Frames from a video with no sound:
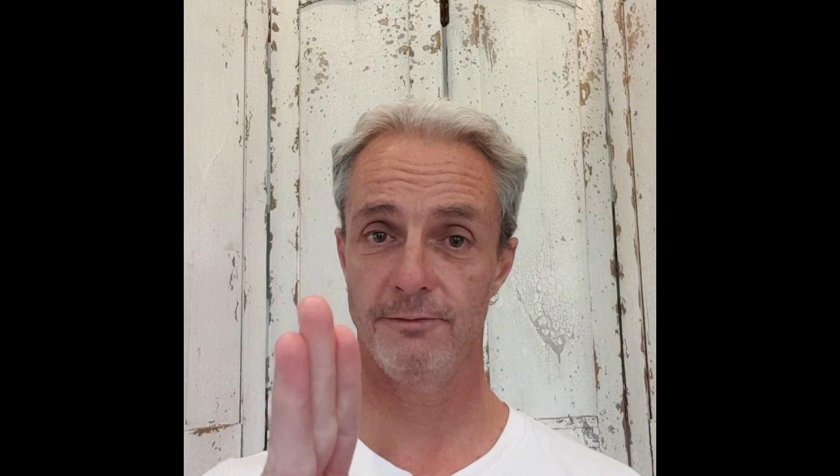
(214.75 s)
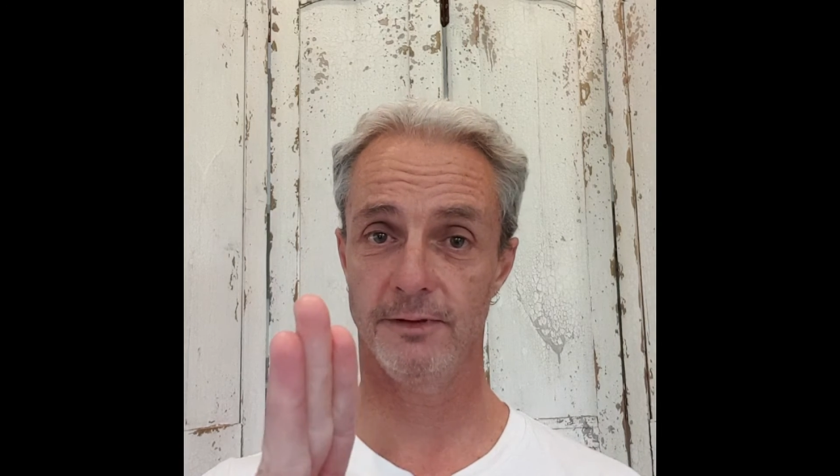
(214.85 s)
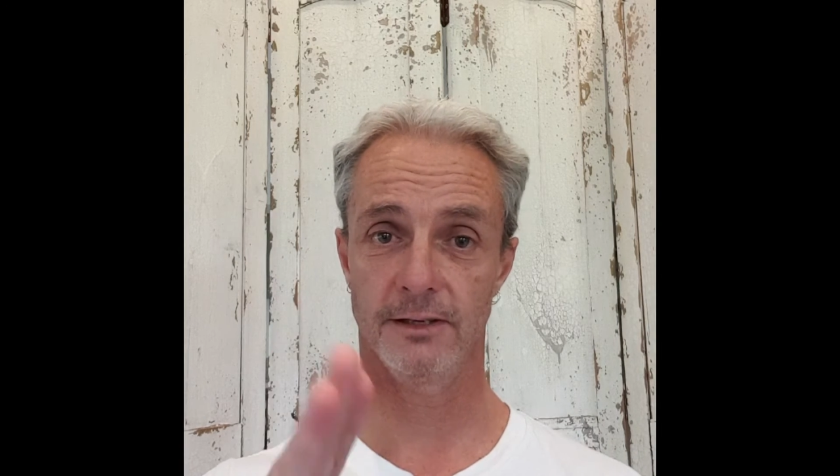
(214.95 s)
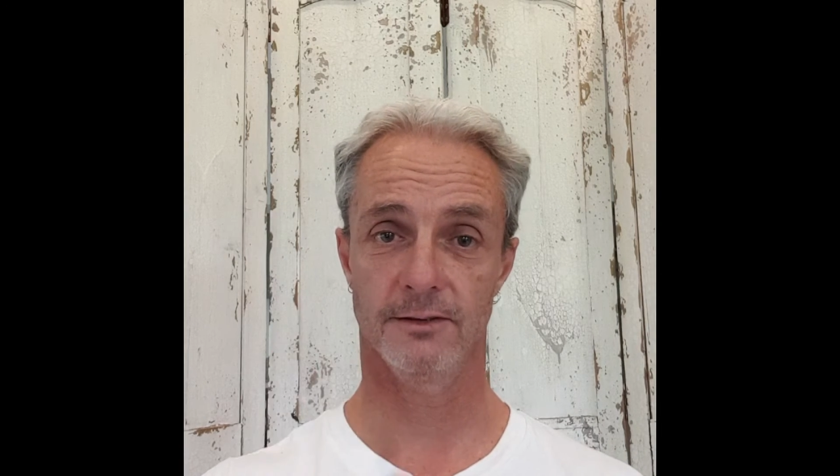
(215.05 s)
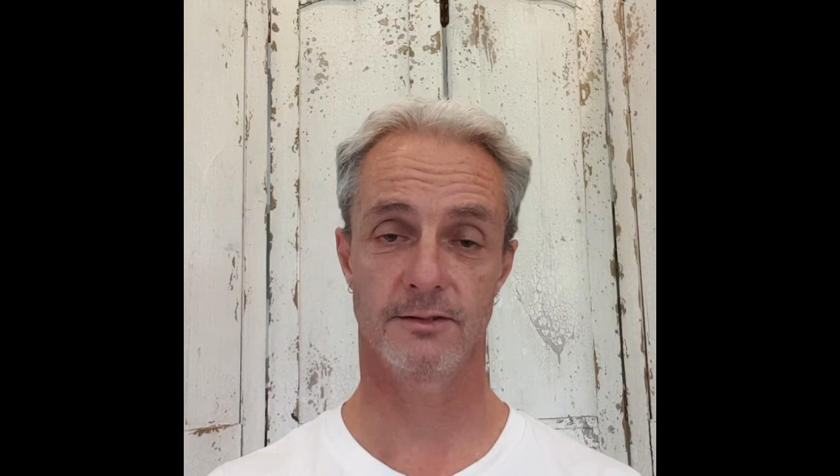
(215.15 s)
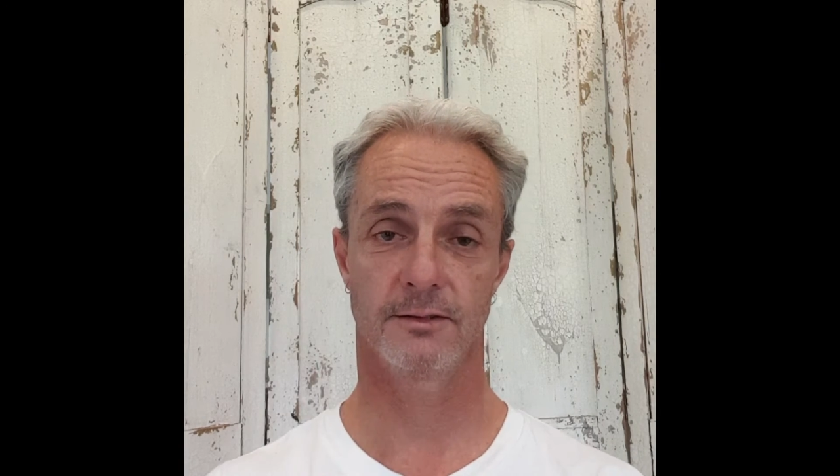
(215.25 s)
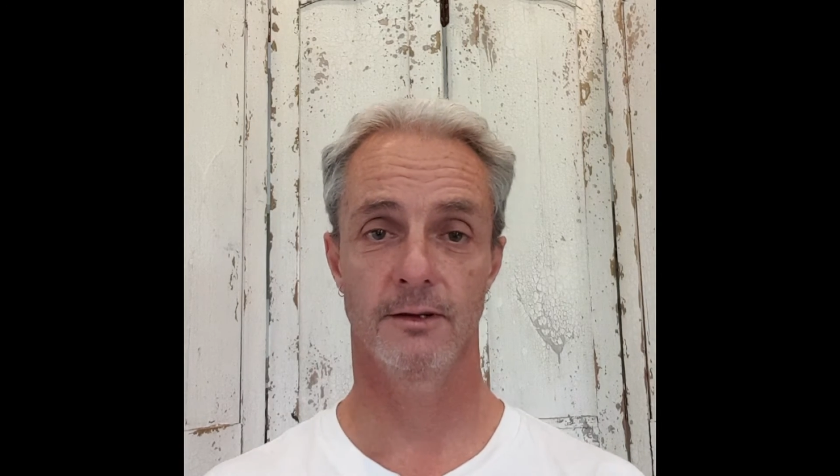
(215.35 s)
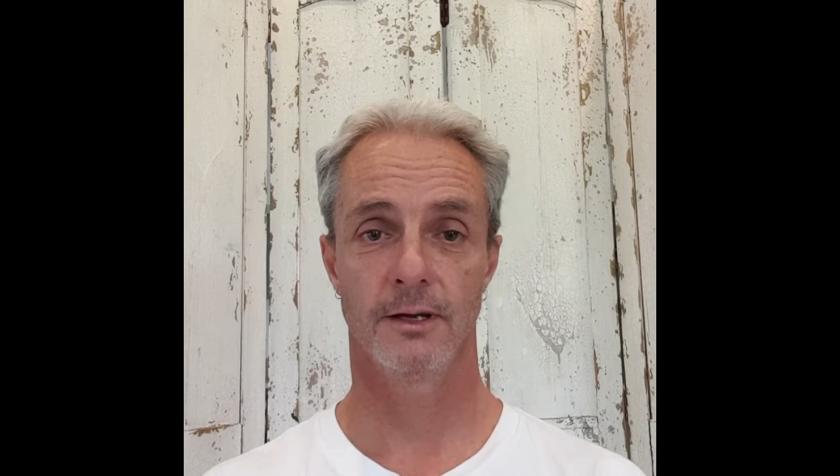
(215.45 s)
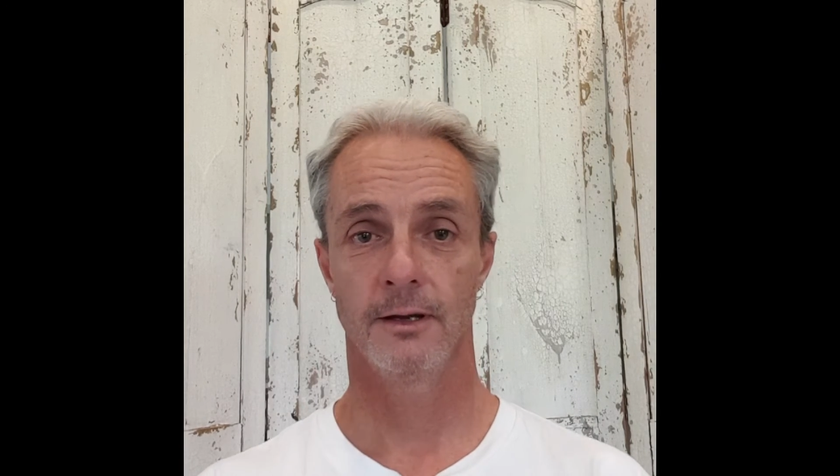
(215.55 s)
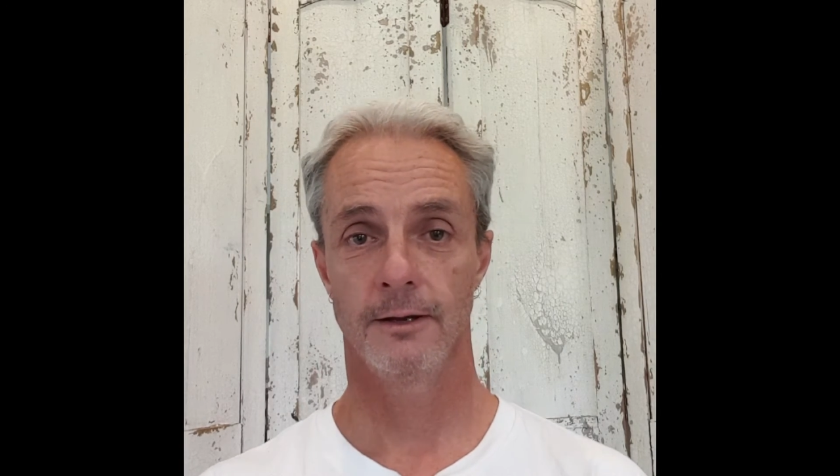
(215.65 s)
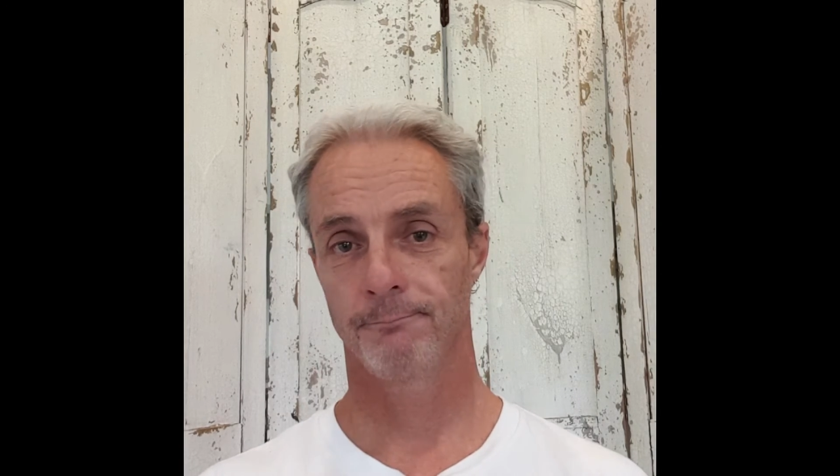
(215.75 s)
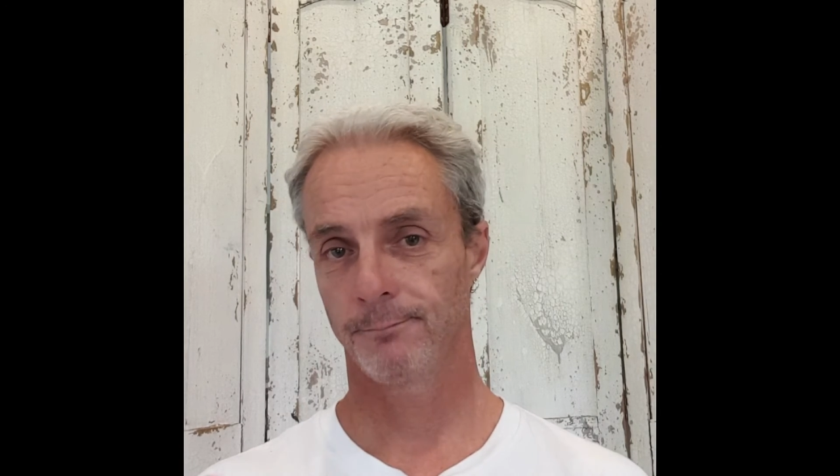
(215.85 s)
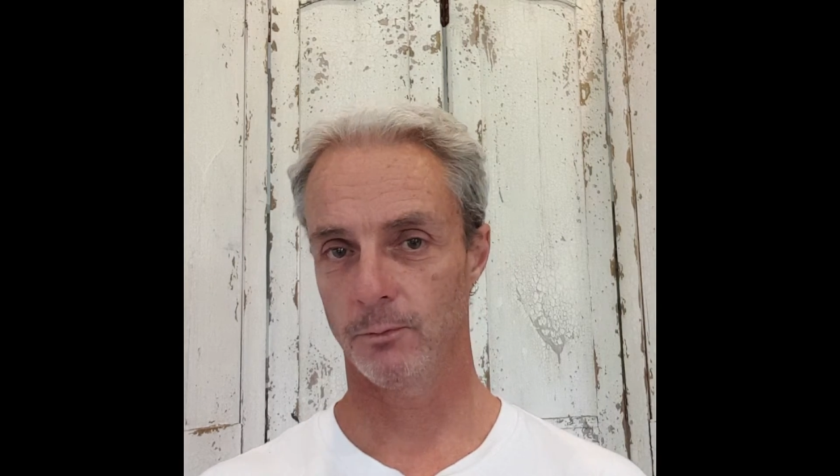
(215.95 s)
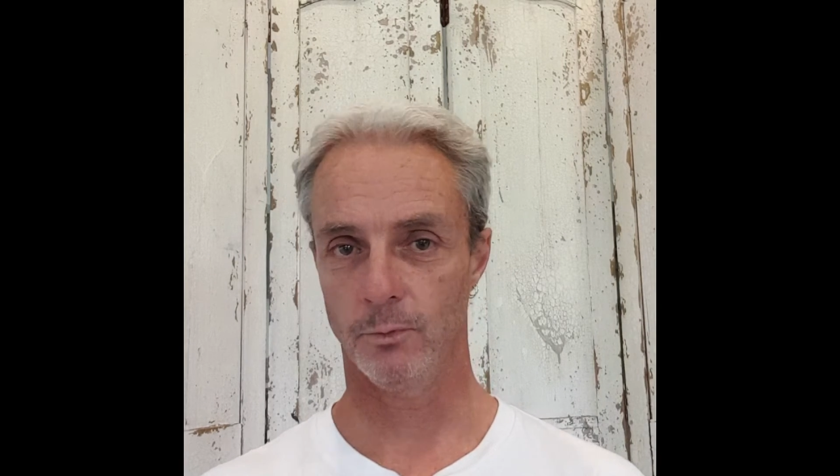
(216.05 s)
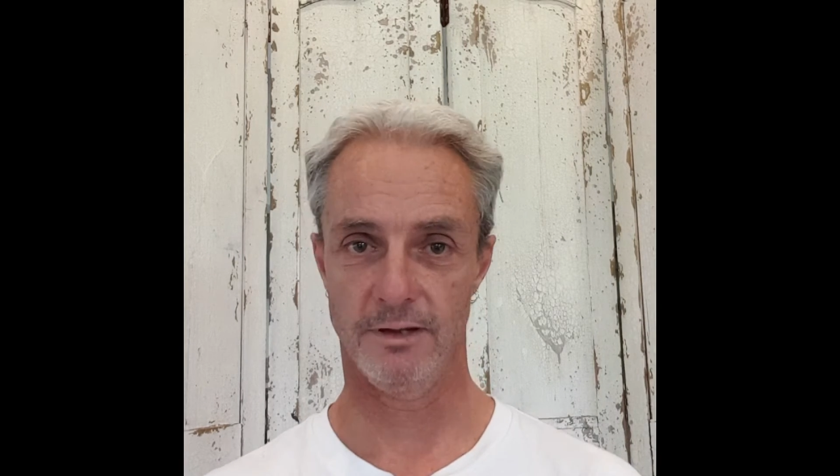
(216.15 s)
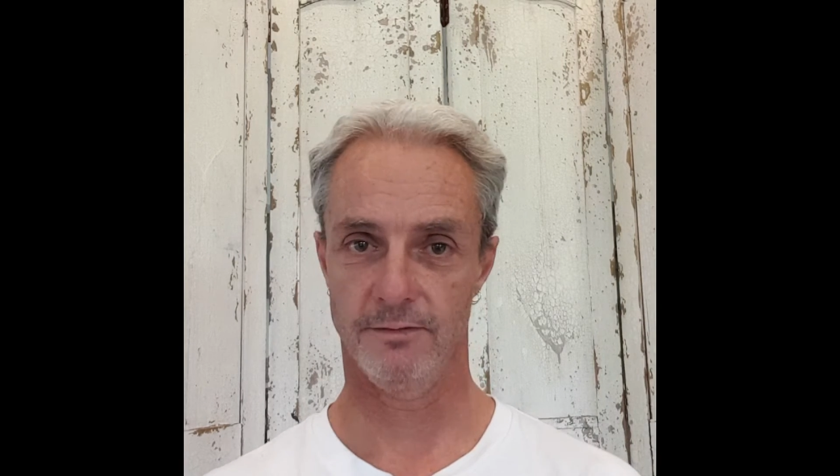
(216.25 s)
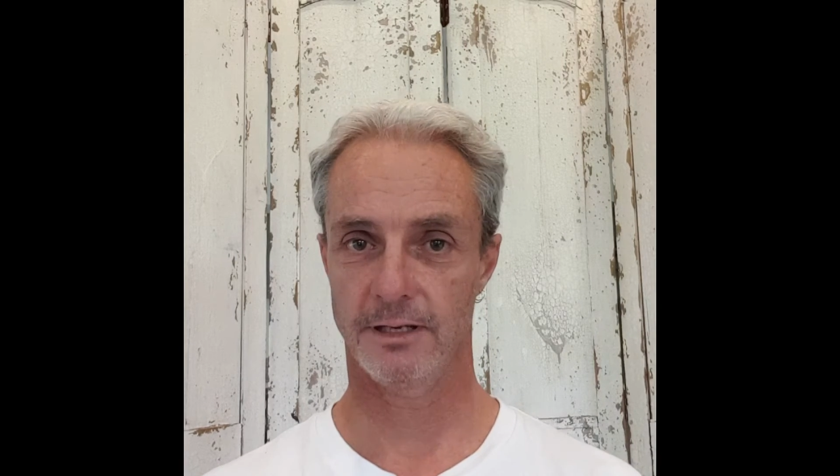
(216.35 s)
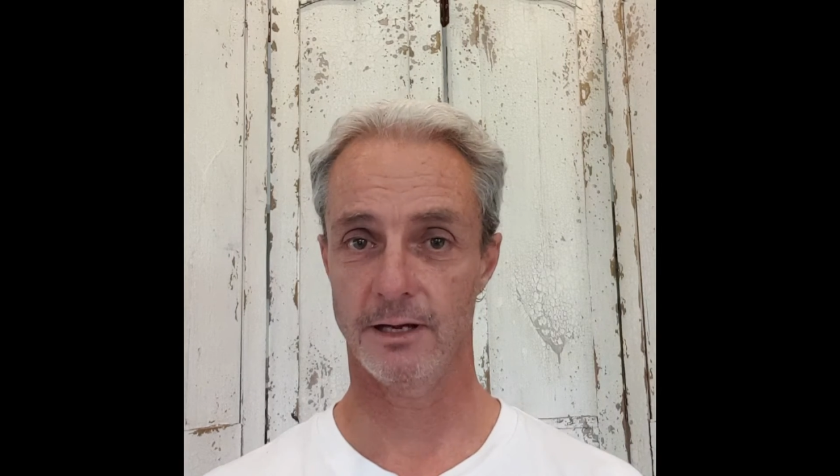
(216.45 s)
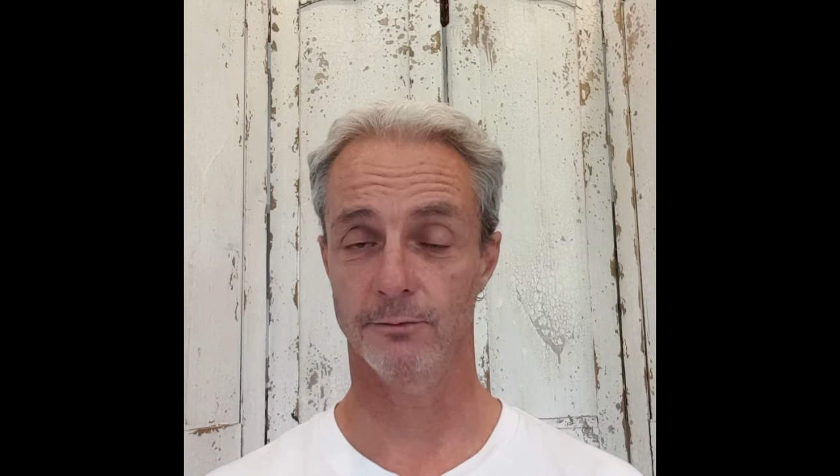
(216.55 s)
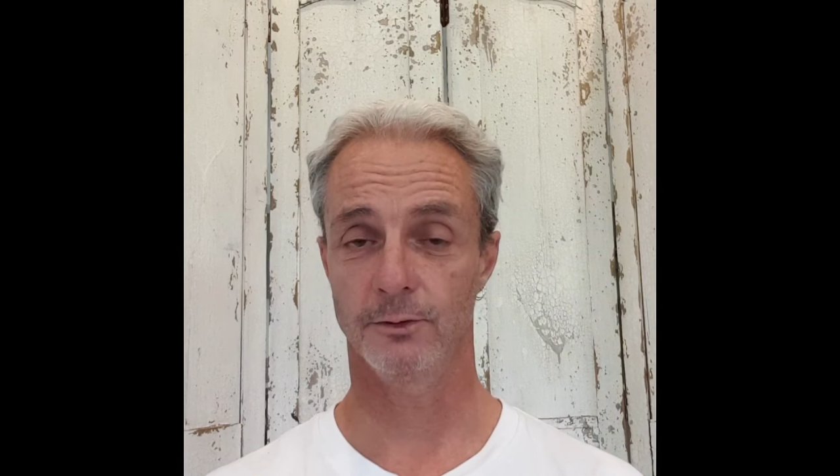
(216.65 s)
fingers, whatever
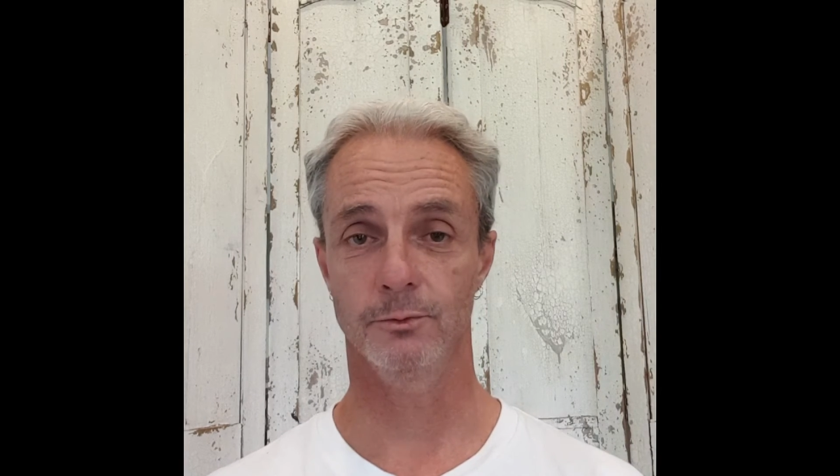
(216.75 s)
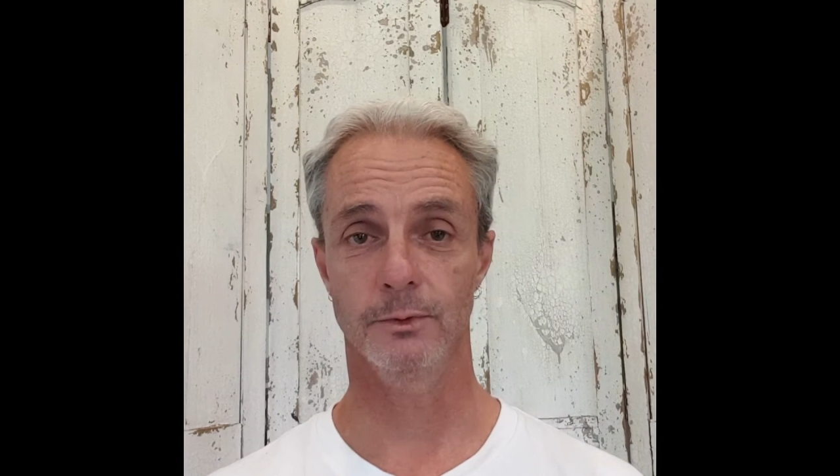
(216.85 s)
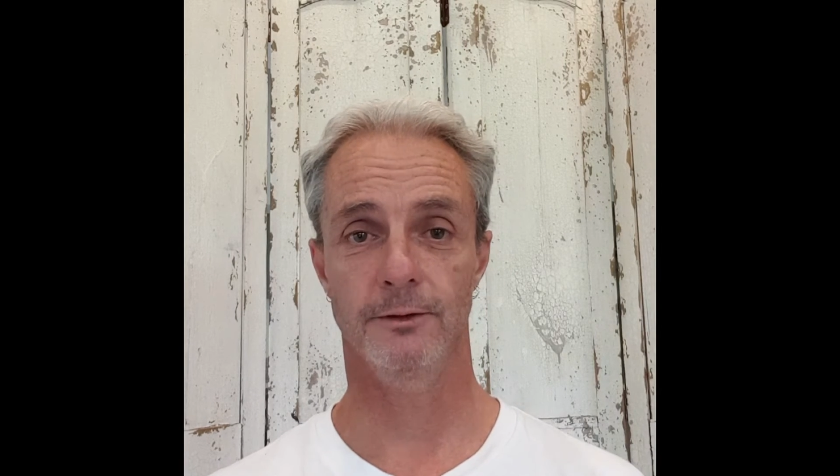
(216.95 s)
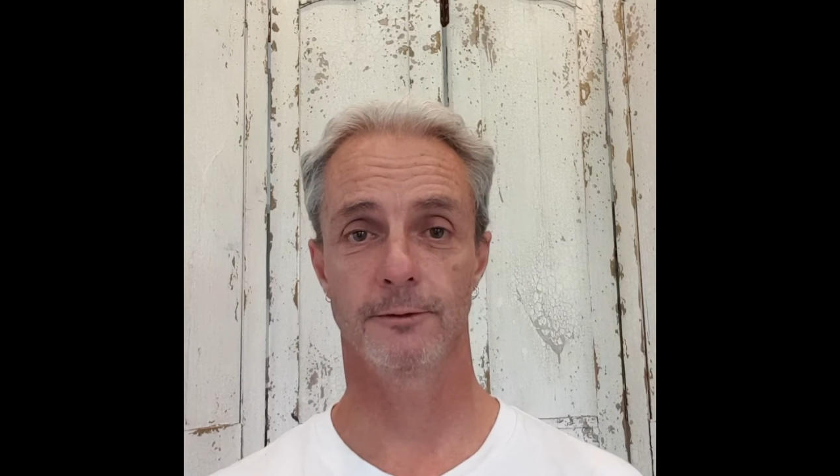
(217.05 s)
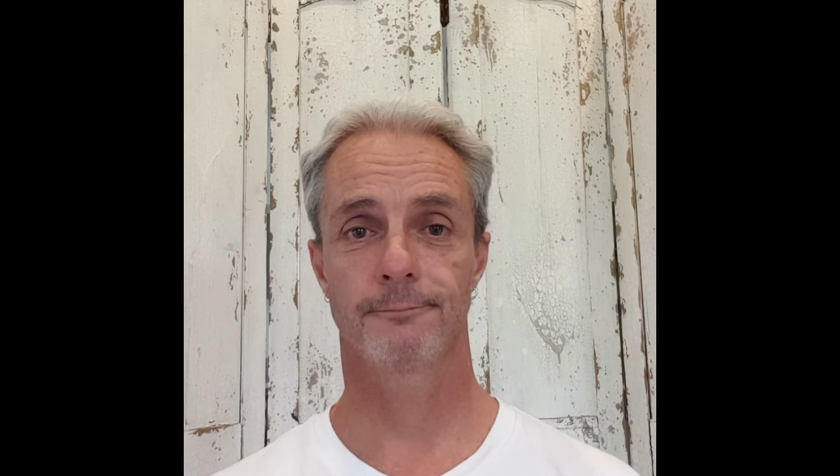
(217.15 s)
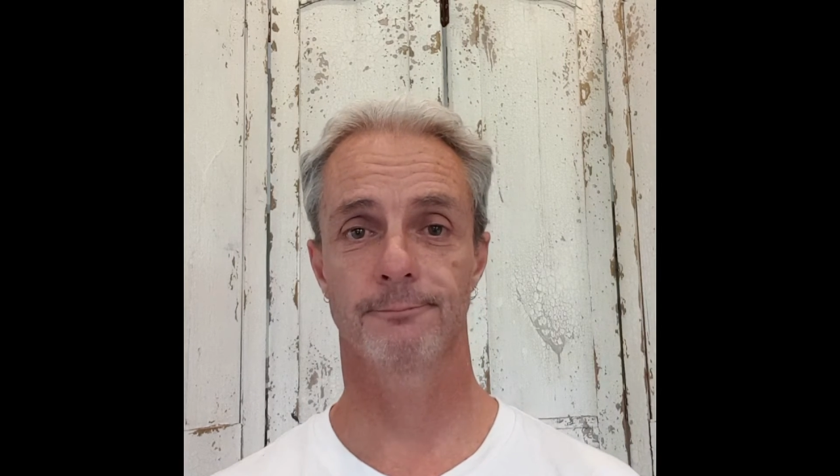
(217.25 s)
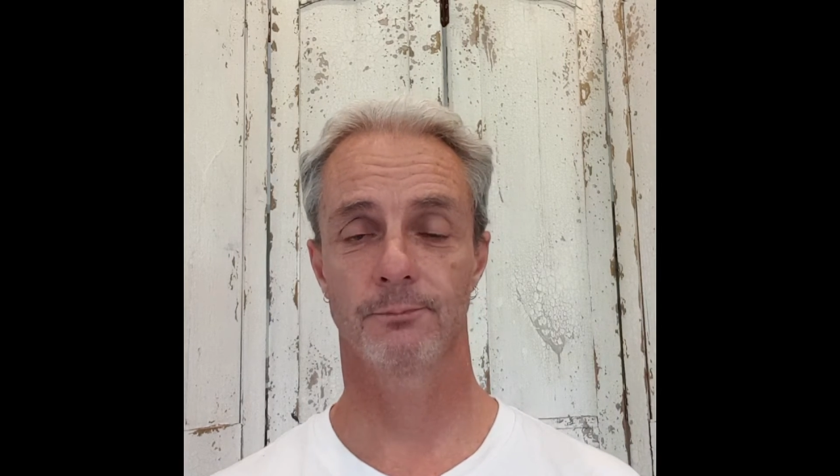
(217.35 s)
you're comfortable with.